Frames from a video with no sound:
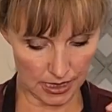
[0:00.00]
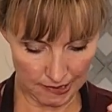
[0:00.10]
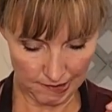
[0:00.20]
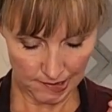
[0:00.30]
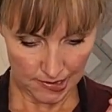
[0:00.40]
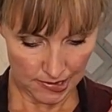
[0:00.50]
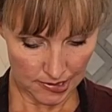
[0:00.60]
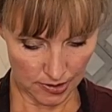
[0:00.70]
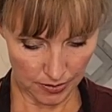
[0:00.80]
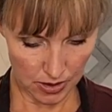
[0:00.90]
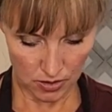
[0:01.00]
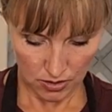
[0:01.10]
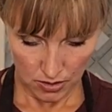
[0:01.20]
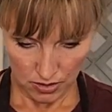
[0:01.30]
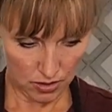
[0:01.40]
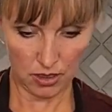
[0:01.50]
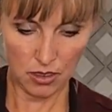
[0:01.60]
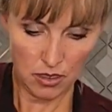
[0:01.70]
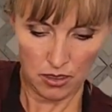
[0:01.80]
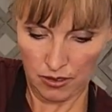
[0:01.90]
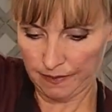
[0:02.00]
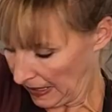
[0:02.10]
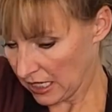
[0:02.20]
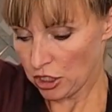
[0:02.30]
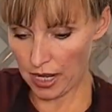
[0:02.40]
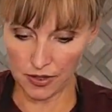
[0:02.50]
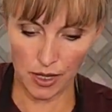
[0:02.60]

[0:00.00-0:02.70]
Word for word: she would always make her famous